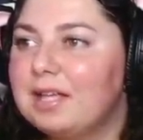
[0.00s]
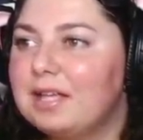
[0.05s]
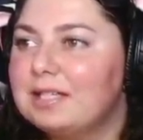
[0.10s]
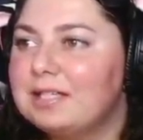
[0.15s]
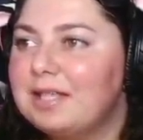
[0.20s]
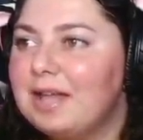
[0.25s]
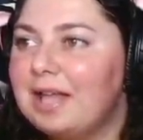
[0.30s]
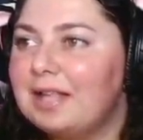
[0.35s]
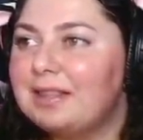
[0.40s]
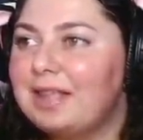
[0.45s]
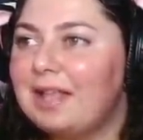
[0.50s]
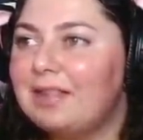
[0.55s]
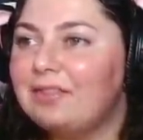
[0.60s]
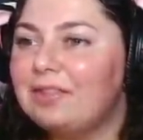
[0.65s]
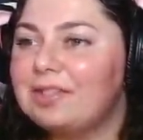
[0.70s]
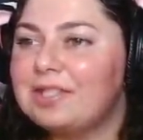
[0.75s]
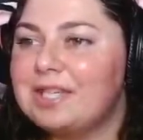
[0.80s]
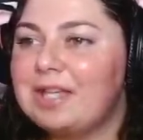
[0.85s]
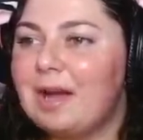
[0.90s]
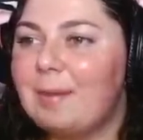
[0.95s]
Is that that
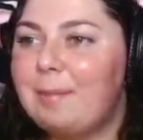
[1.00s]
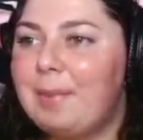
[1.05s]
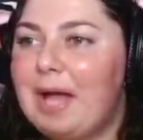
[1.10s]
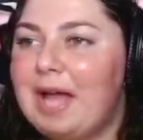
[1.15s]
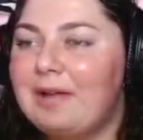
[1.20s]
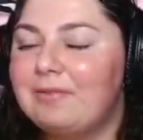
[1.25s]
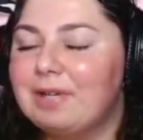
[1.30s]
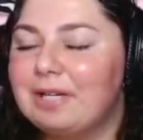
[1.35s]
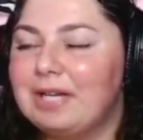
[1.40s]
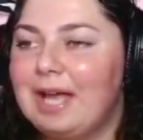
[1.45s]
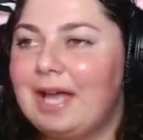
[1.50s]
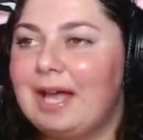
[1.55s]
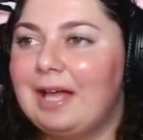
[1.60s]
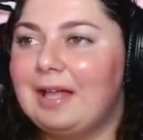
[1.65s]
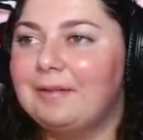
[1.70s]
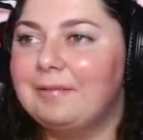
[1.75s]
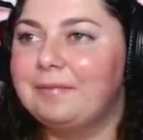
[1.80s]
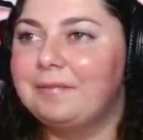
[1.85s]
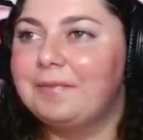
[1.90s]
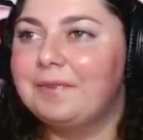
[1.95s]
looks like a pirate
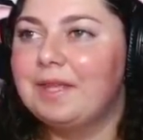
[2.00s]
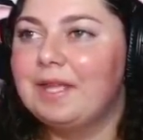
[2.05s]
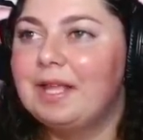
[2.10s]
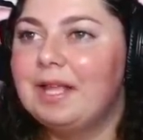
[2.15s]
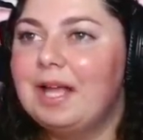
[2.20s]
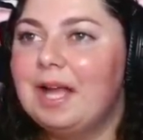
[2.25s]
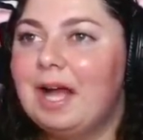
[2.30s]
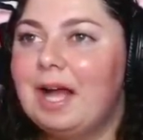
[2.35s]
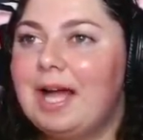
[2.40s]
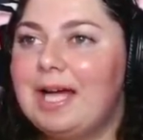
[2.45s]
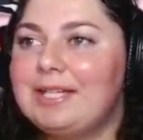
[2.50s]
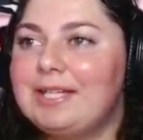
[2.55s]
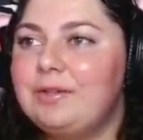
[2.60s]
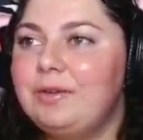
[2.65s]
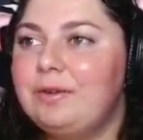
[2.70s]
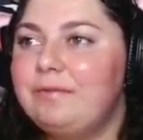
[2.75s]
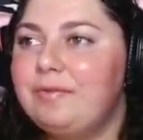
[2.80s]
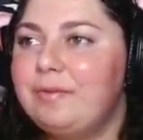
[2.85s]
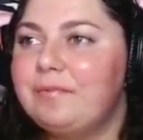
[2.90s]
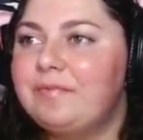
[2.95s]
hat? I don't
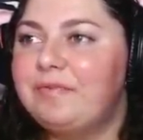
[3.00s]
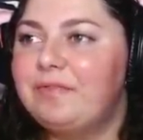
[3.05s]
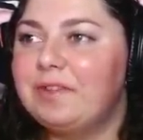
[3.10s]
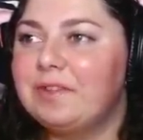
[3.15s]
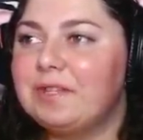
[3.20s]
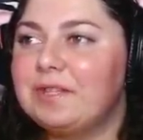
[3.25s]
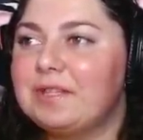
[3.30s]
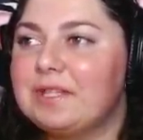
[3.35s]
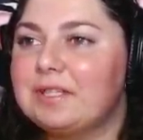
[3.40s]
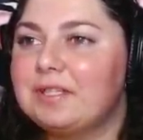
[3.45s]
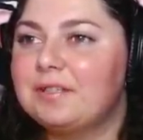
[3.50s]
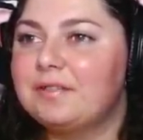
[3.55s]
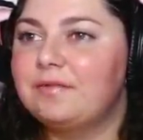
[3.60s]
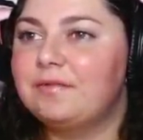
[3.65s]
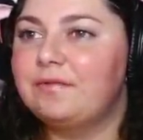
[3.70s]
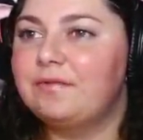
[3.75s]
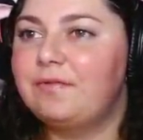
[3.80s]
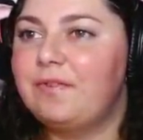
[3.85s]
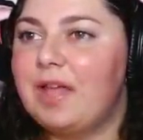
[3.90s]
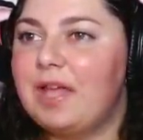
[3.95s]
know if I'm feeling this
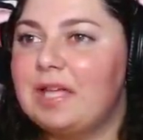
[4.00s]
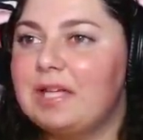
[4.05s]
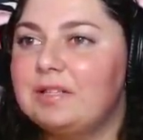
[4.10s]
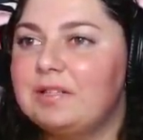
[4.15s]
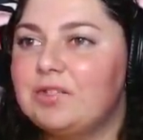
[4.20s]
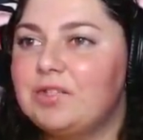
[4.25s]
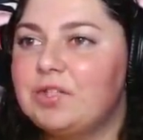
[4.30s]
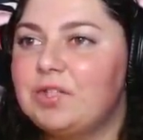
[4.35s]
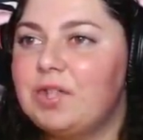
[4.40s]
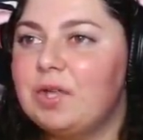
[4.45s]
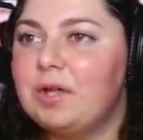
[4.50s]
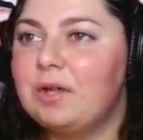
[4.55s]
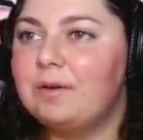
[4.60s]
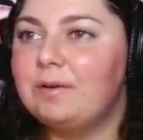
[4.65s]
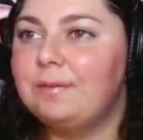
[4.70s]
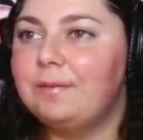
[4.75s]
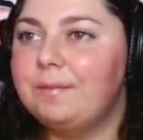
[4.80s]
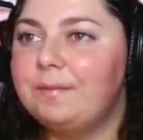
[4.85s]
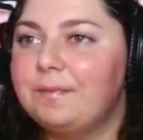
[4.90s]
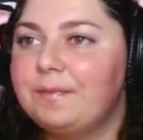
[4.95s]
face though.